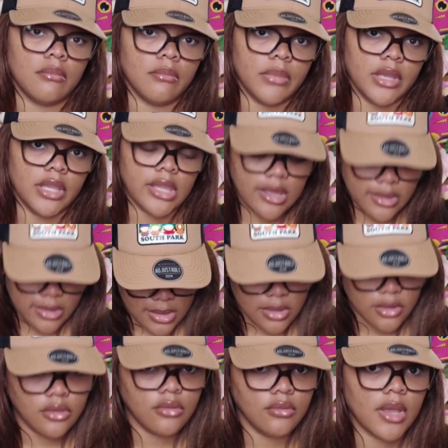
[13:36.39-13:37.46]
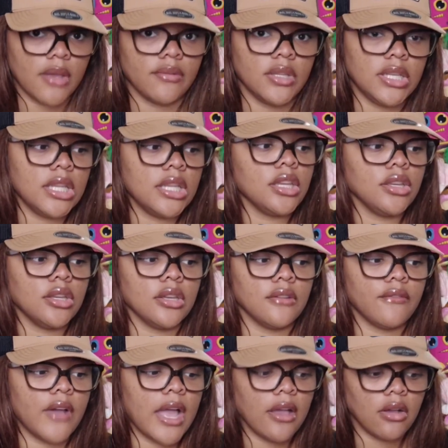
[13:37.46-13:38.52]
But yes, you definitely need a
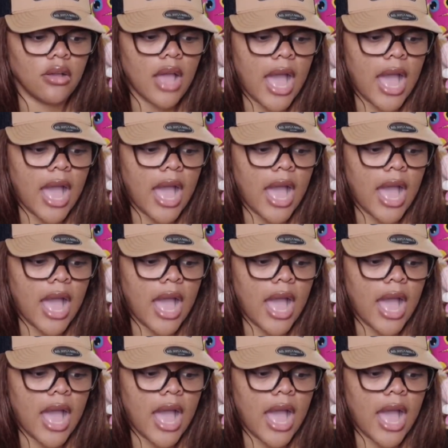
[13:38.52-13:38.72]
good file.